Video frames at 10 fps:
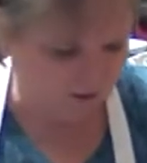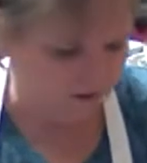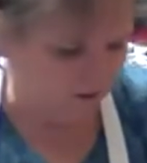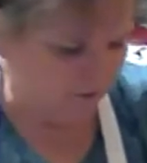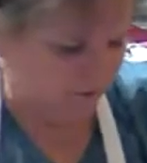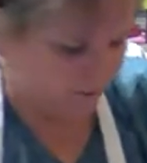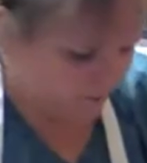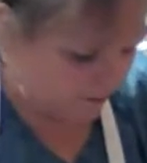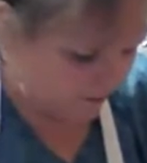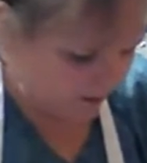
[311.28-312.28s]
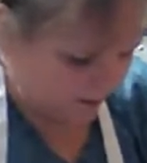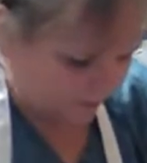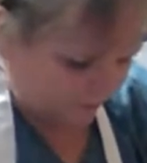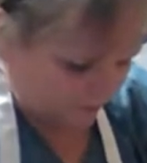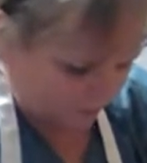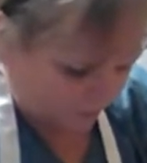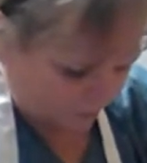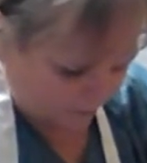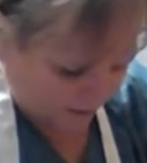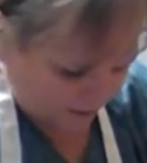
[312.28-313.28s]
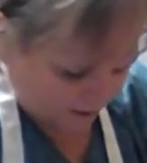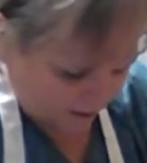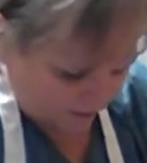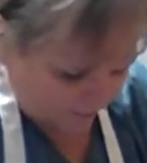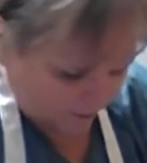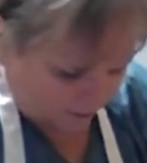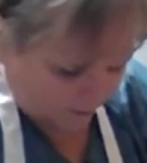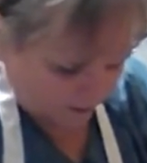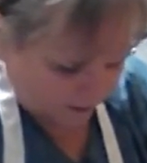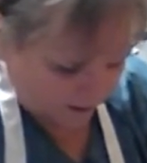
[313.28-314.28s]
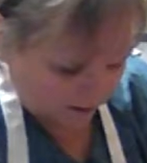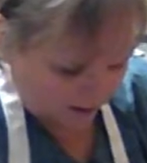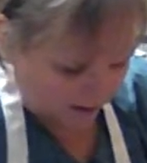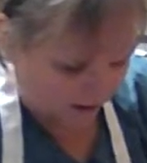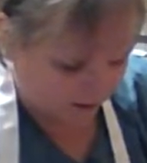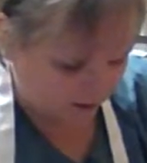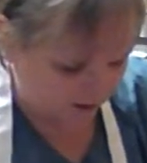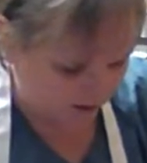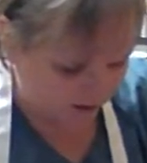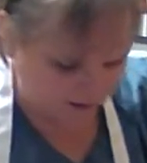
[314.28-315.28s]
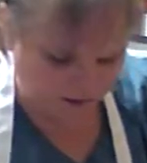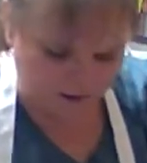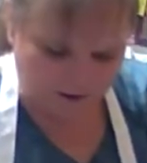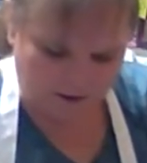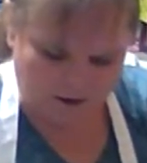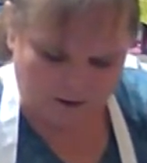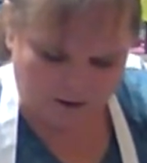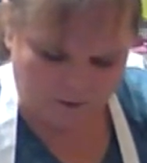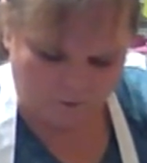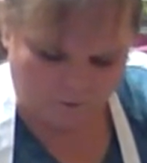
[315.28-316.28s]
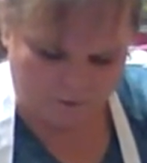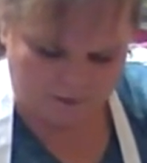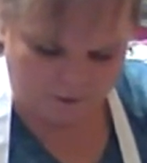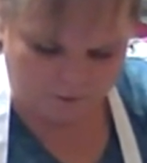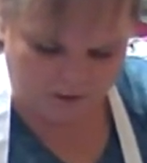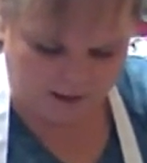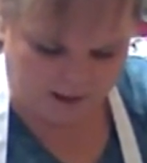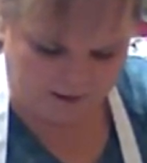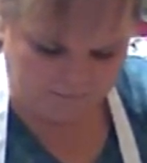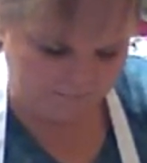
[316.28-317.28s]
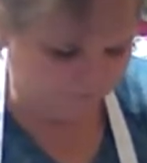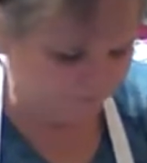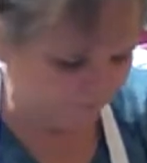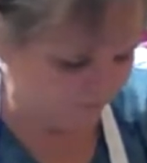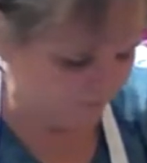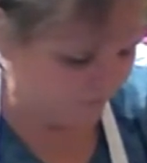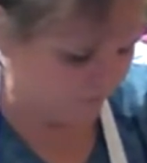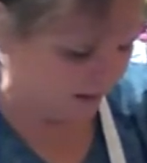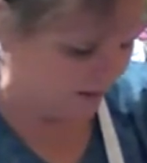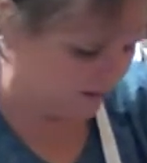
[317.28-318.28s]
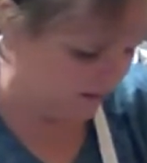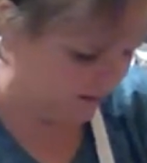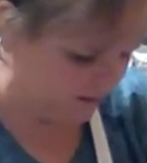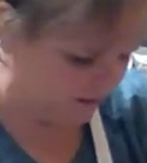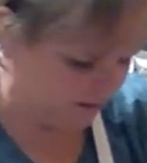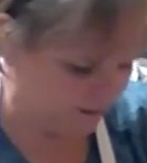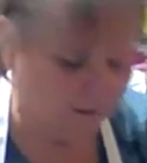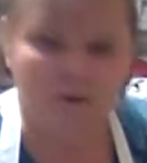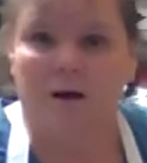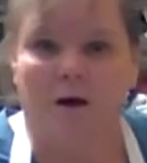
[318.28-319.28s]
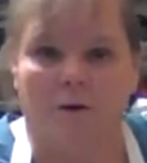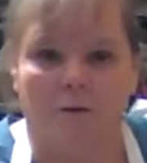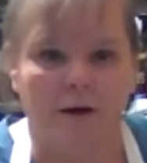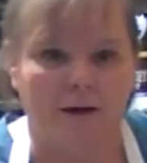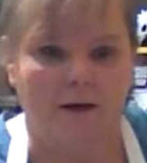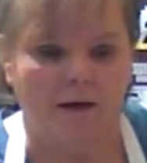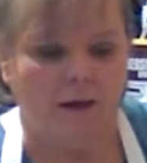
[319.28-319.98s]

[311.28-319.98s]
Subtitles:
You know what? We only got a few little pieces left, so I'm just going to add it. And then we'll be done with that. That's it. Alright.